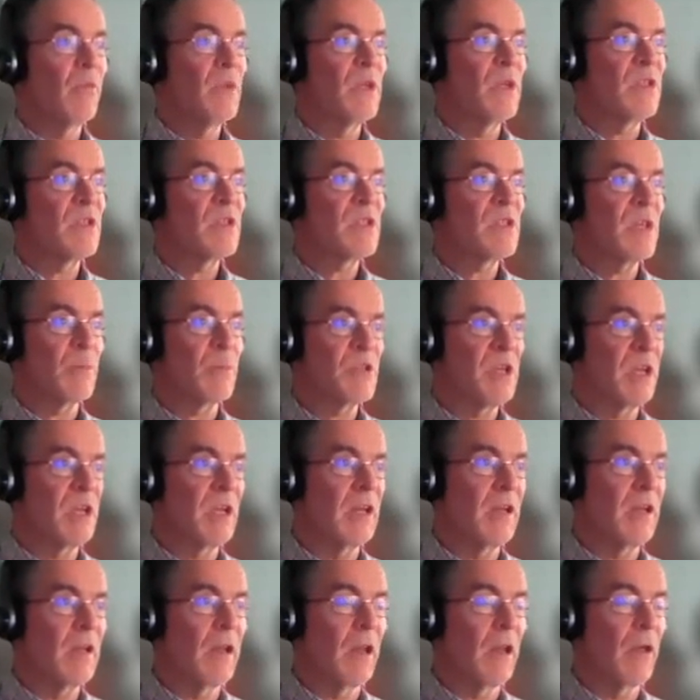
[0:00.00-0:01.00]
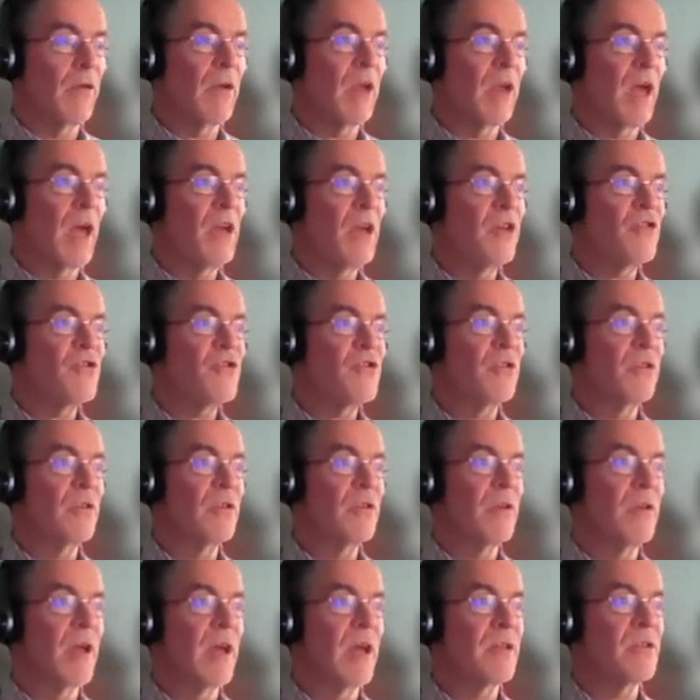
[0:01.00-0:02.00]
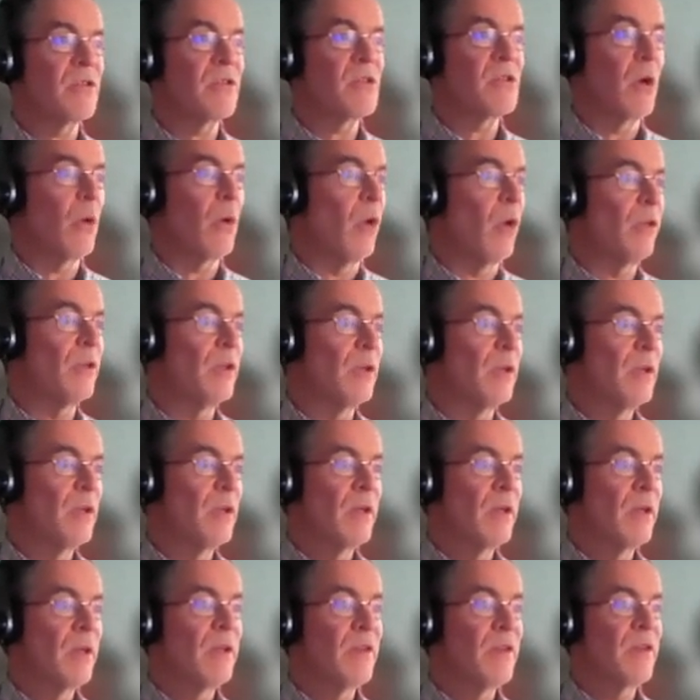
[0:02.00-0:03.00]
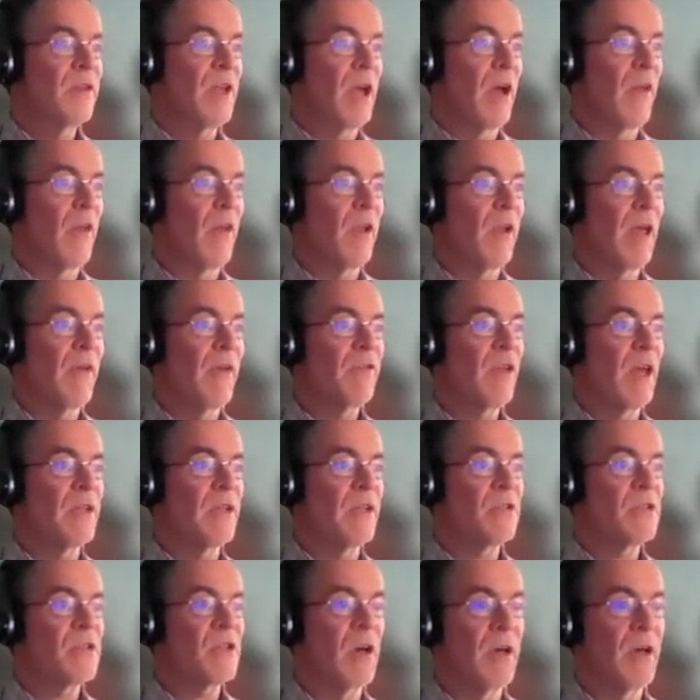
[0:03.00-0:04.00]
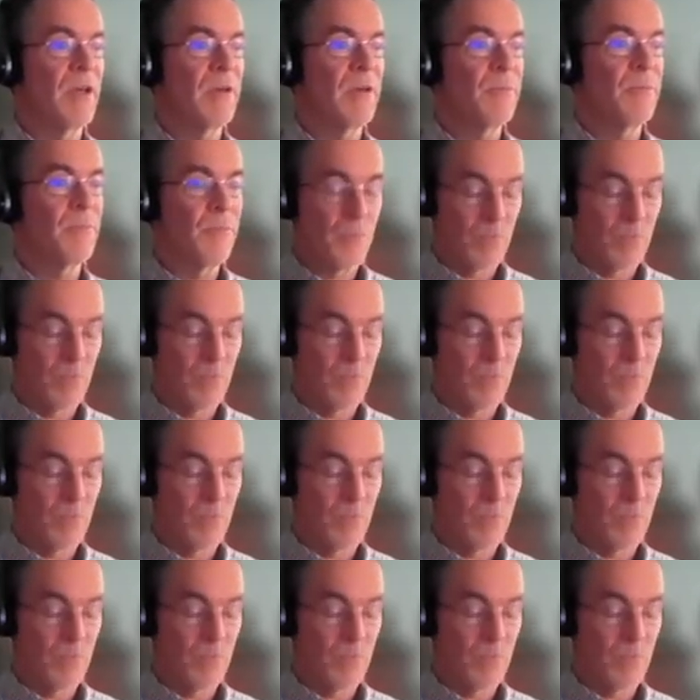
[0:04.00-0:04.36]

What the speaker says: its subcellular location, and so on, down the left-hand side.